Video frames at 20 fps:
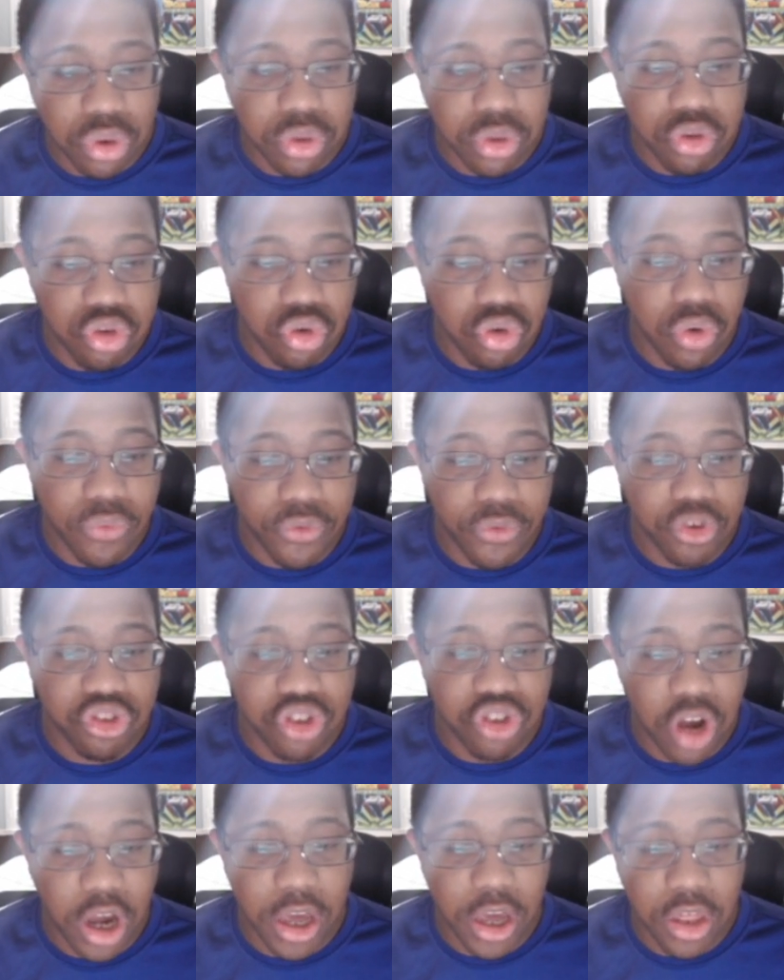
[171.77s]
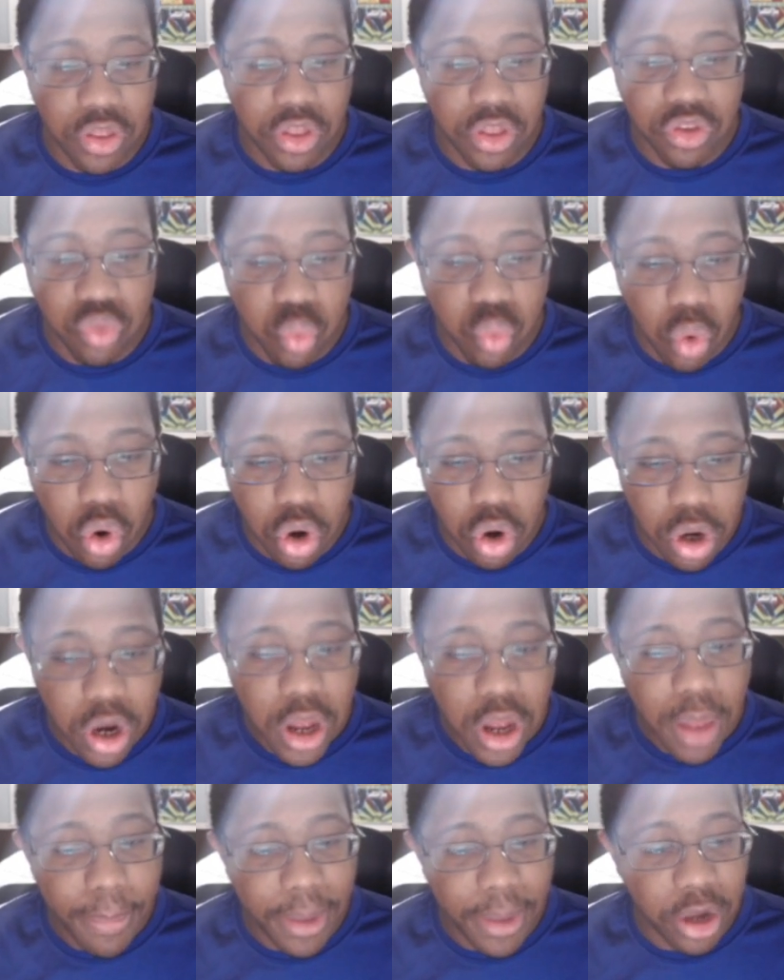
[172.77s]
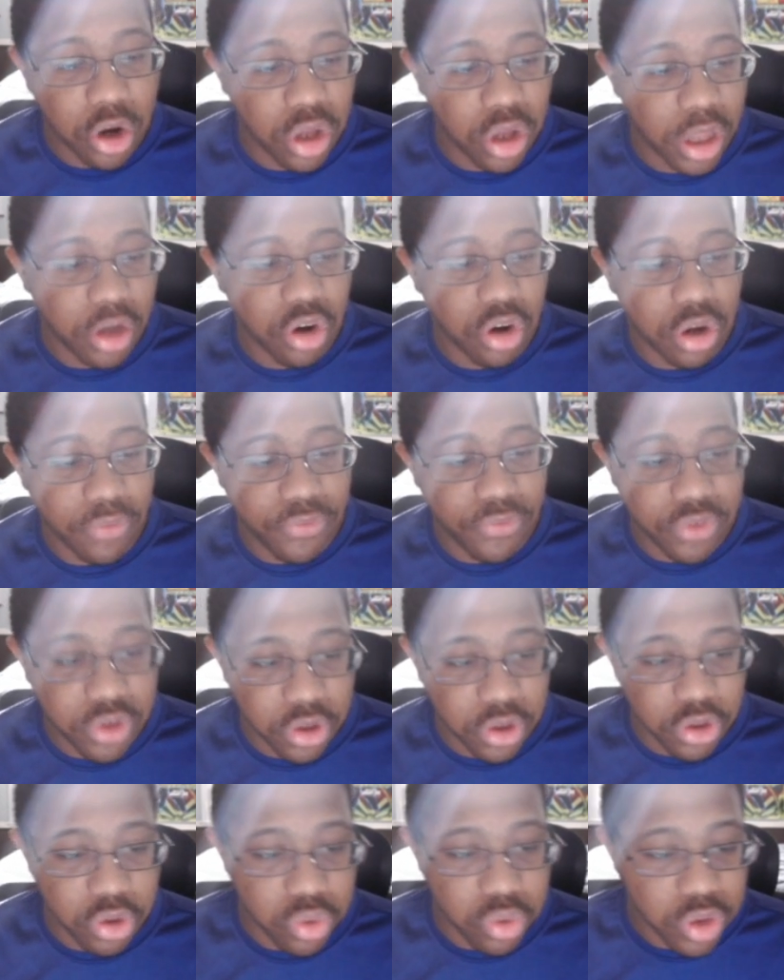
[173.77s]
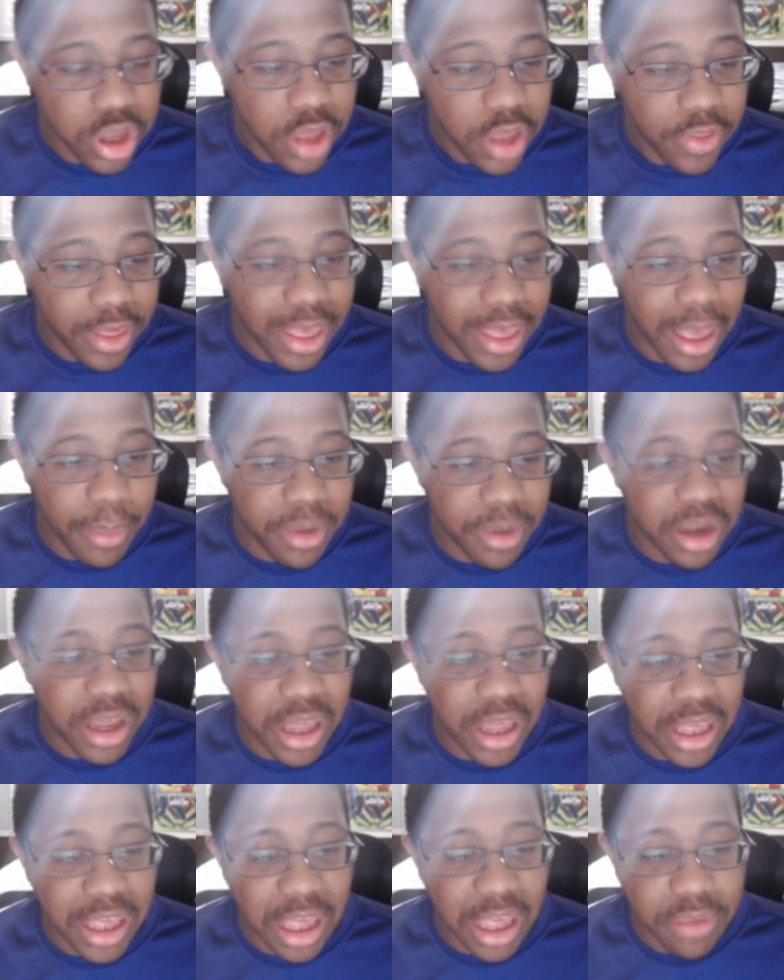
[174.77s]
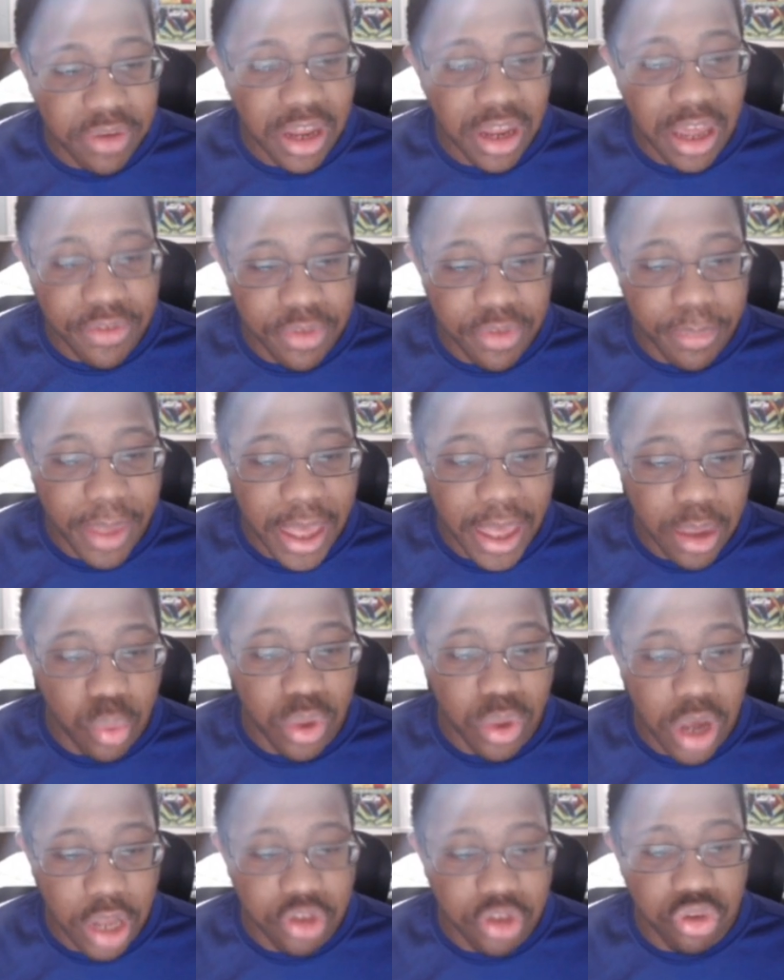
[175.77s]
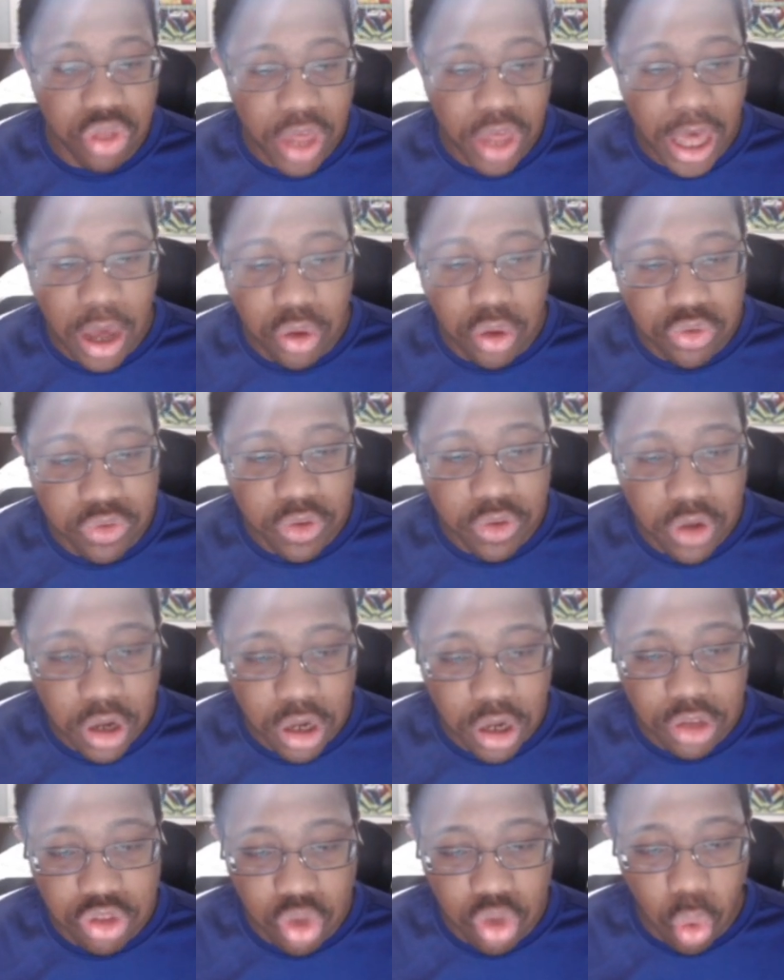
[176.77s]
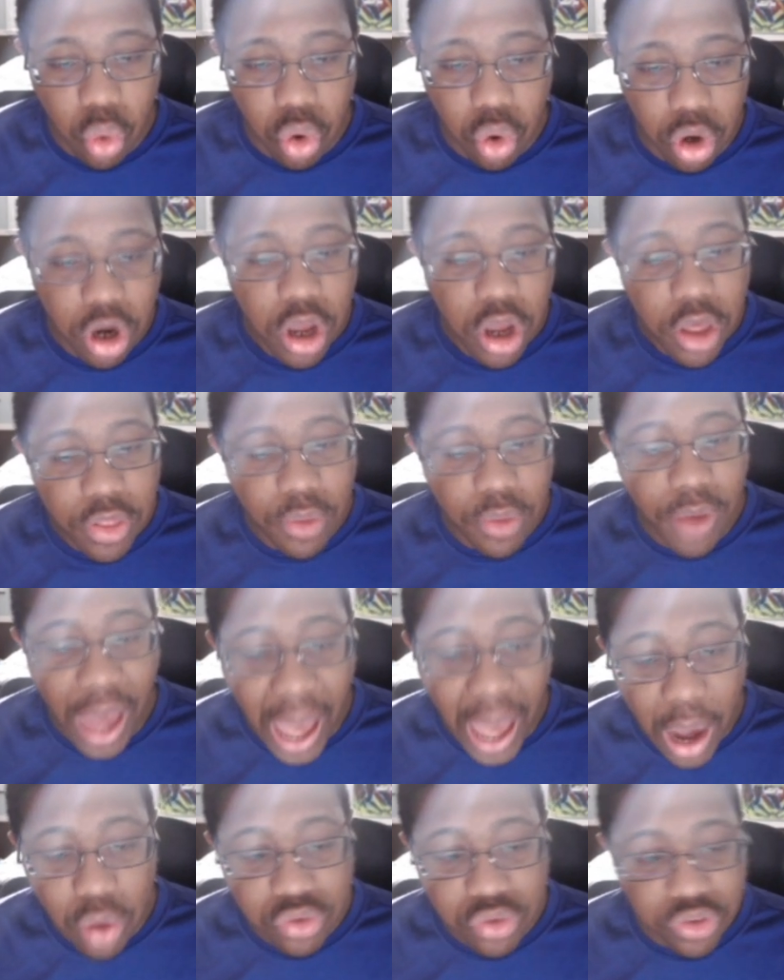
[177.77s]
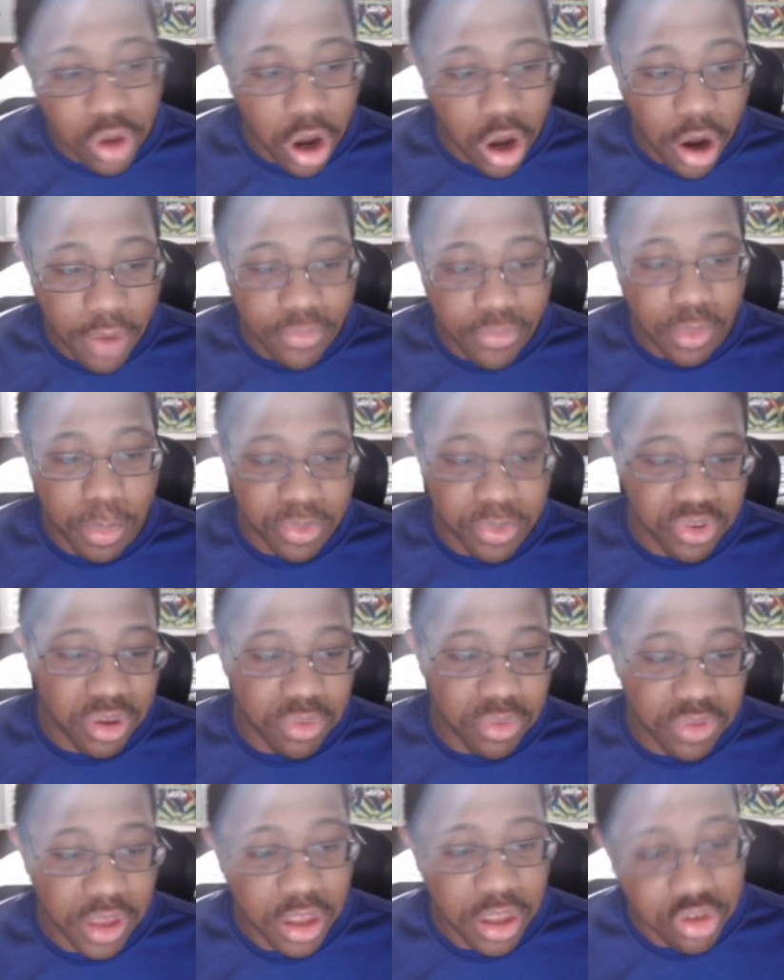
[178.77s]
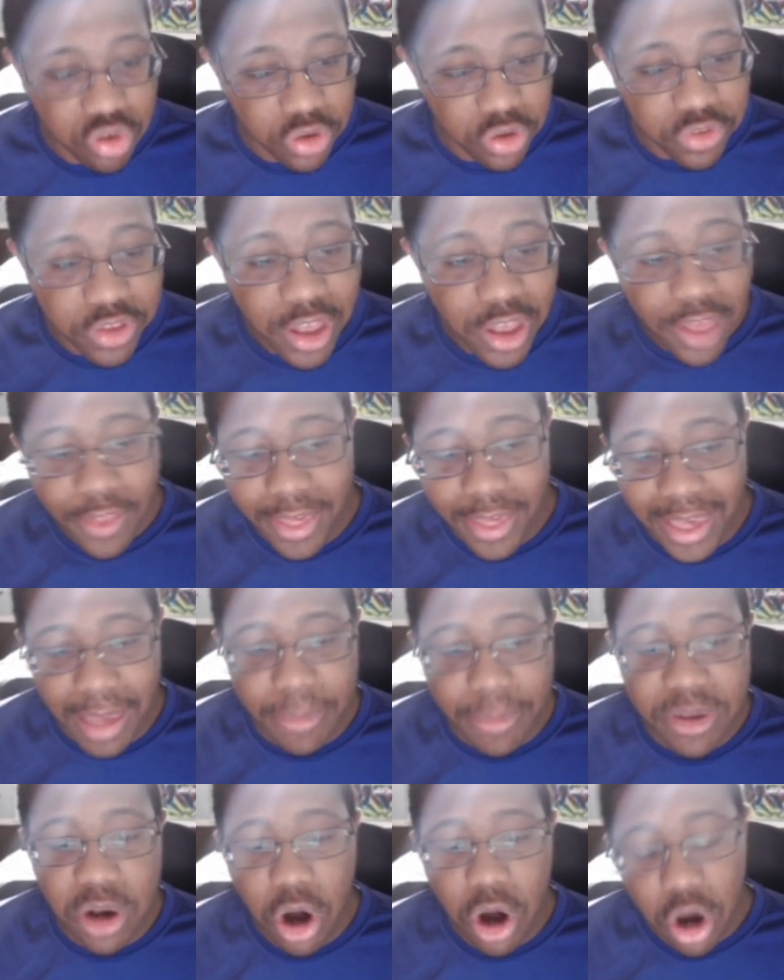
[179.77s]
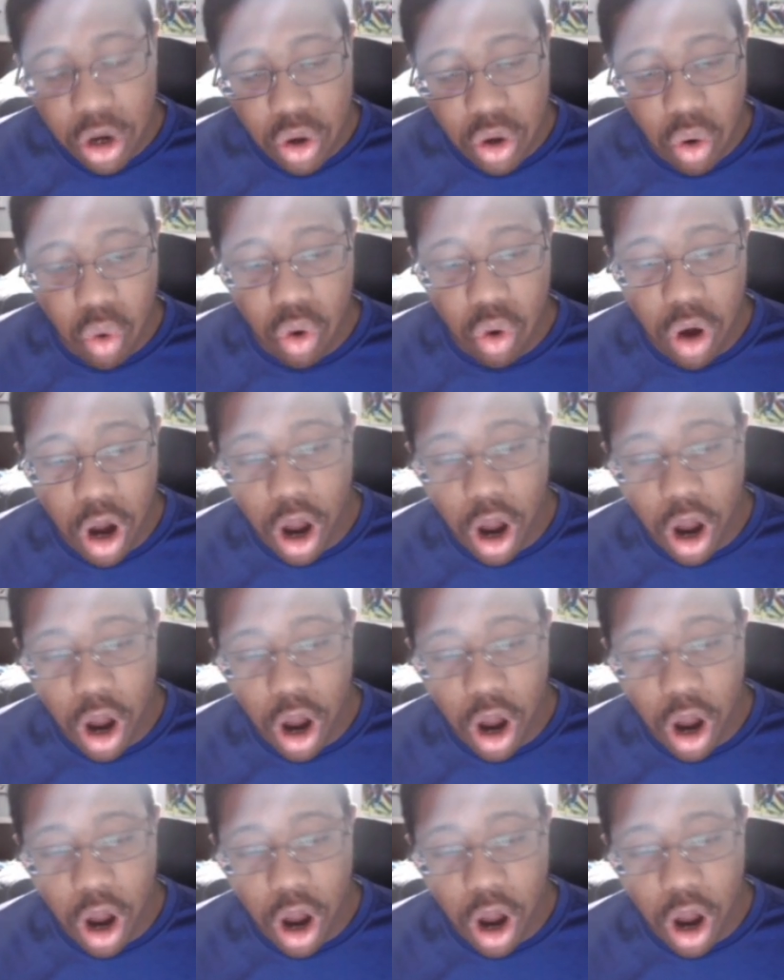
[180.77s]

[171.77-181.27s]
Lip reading: true first shot in this war, Baker later continued. They came in heavy, man. We got to the house door, the House of Representatives entrance. They came in hardcore,